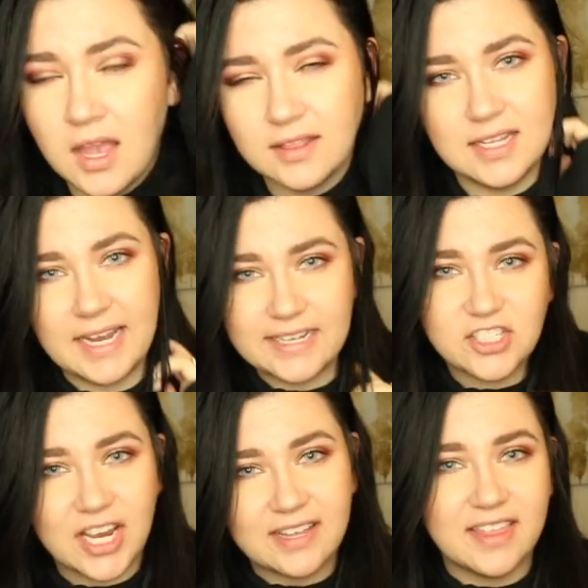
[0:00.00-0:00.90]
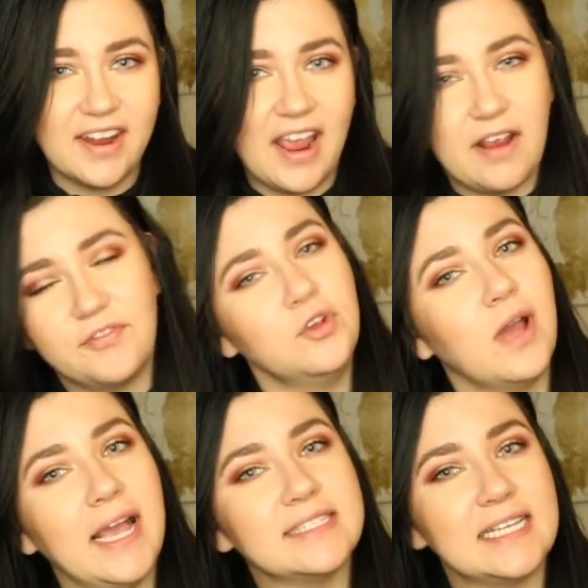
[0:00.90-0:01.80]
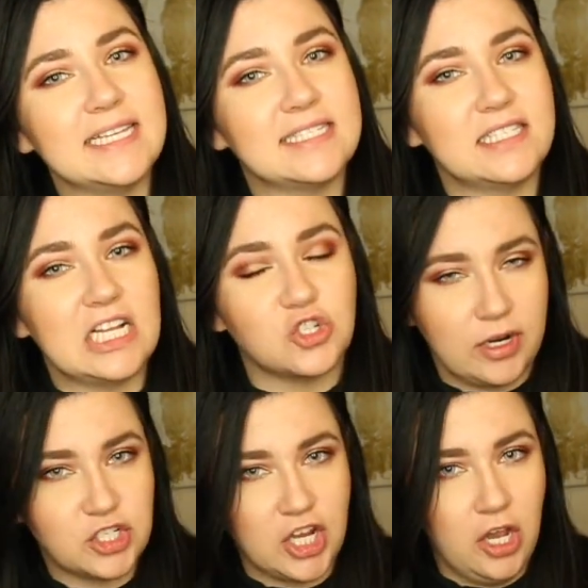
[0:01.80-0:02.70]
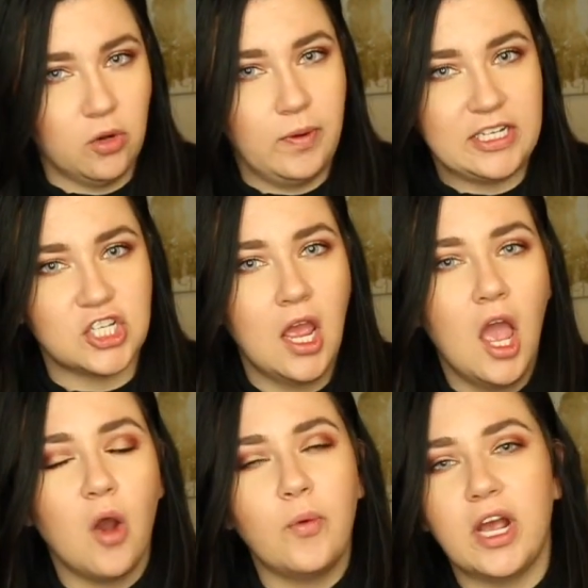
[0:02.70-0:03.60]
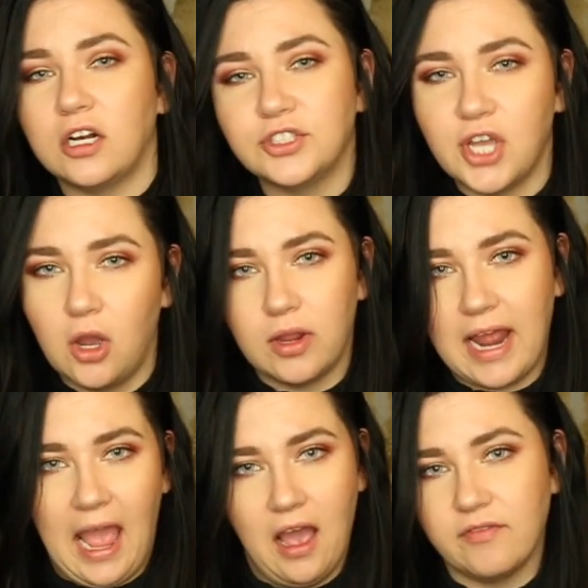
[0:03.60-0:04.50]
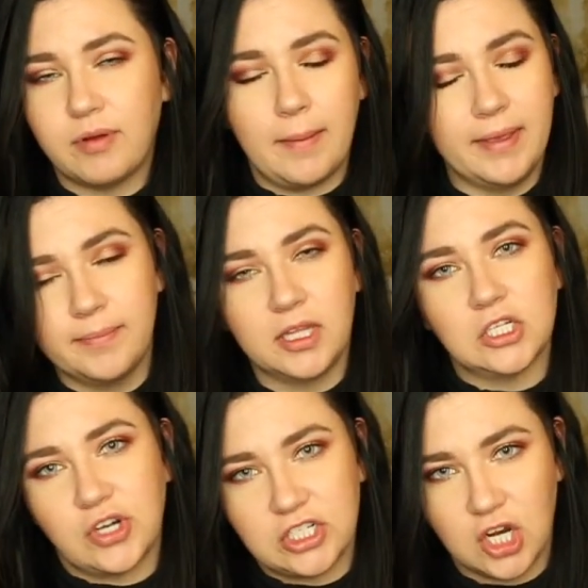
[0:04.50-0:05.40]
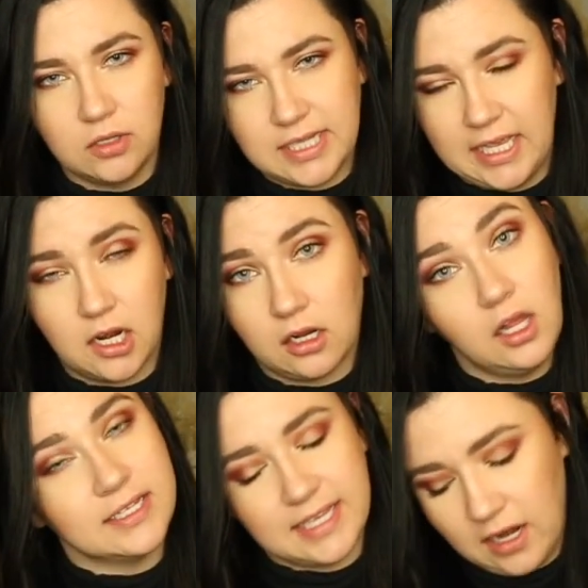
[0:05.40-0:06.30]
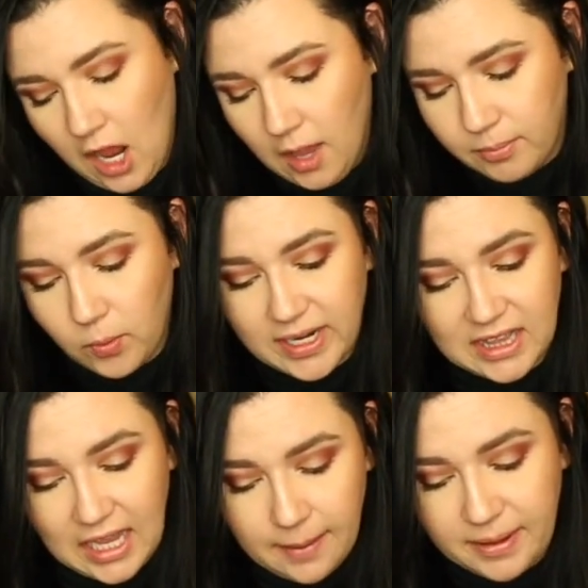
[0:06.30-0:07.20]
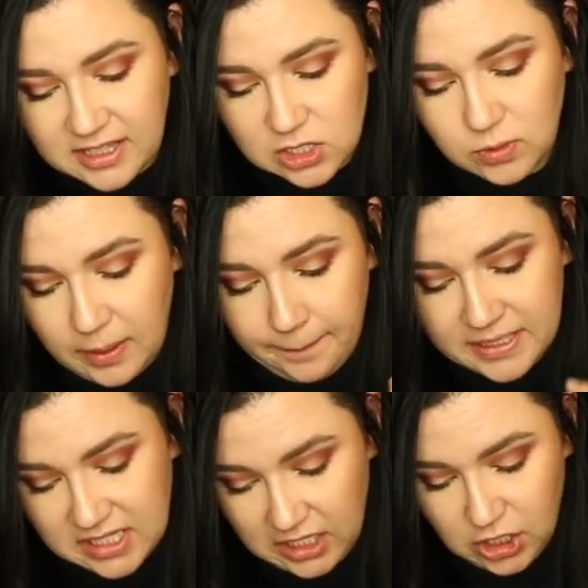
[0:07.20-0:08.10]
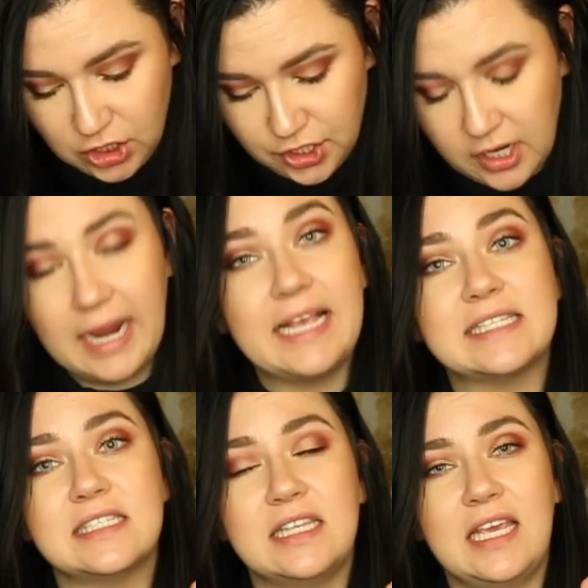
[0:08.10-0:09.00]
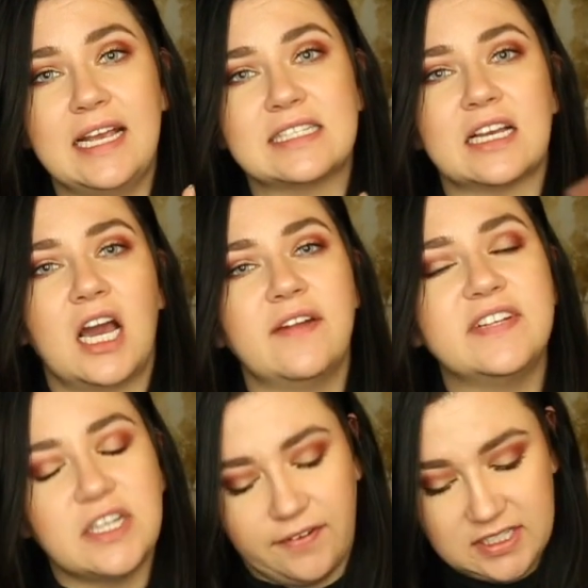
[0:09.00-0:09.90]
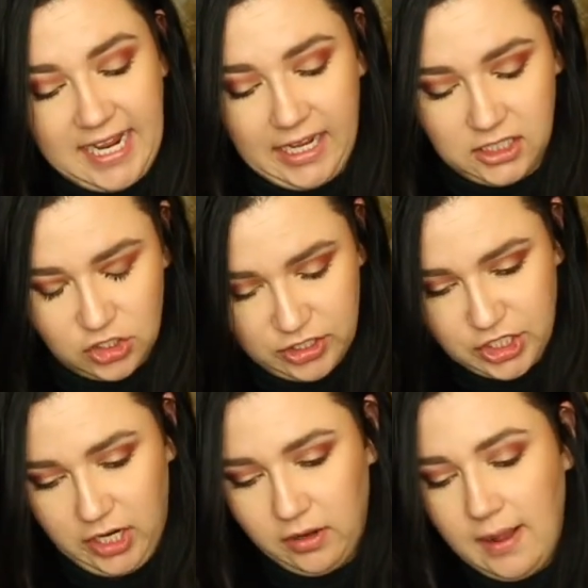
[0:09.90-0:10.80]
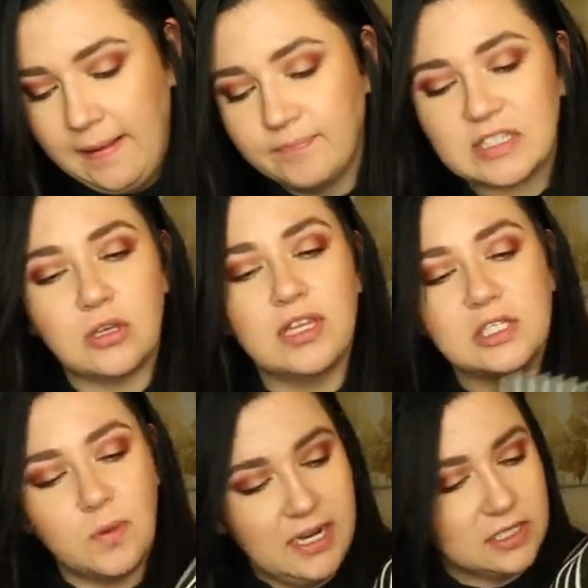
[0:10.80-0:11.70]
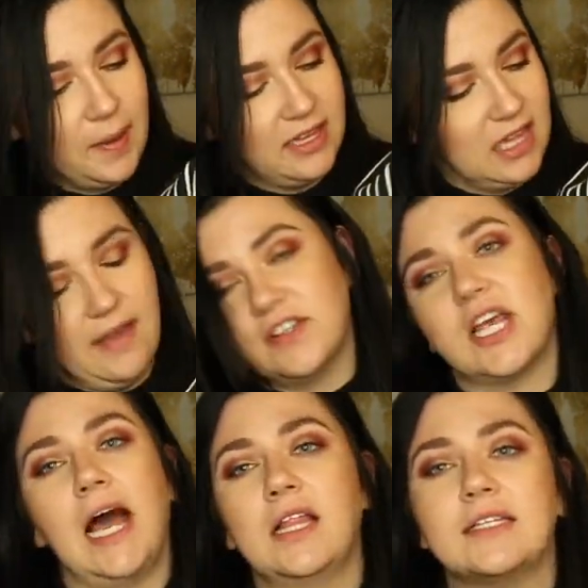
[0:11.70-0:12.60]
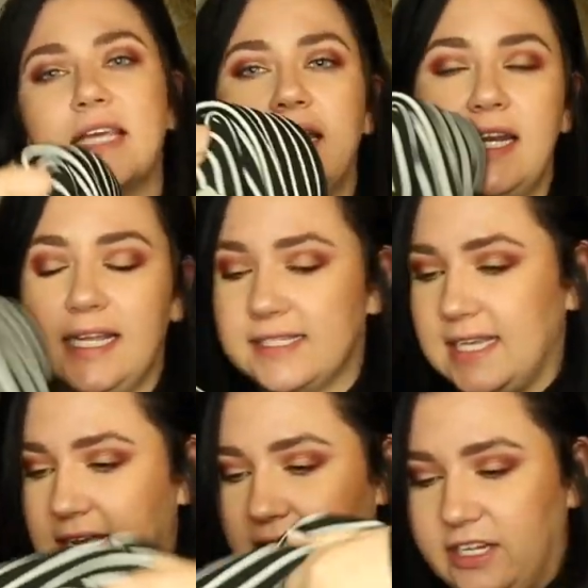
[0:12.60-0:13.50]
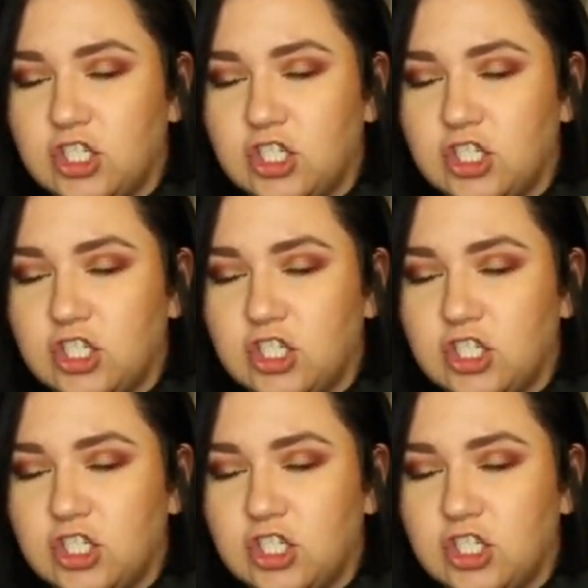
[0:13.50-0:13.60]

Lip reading: The next jacket that I have for you guys is a trench coat, which we all know and have probably a million trench coats in our closet. But what I like about this one in particular is it's a kind of a different take on a trench coat. So this one is by Lavish Alice, and it is in a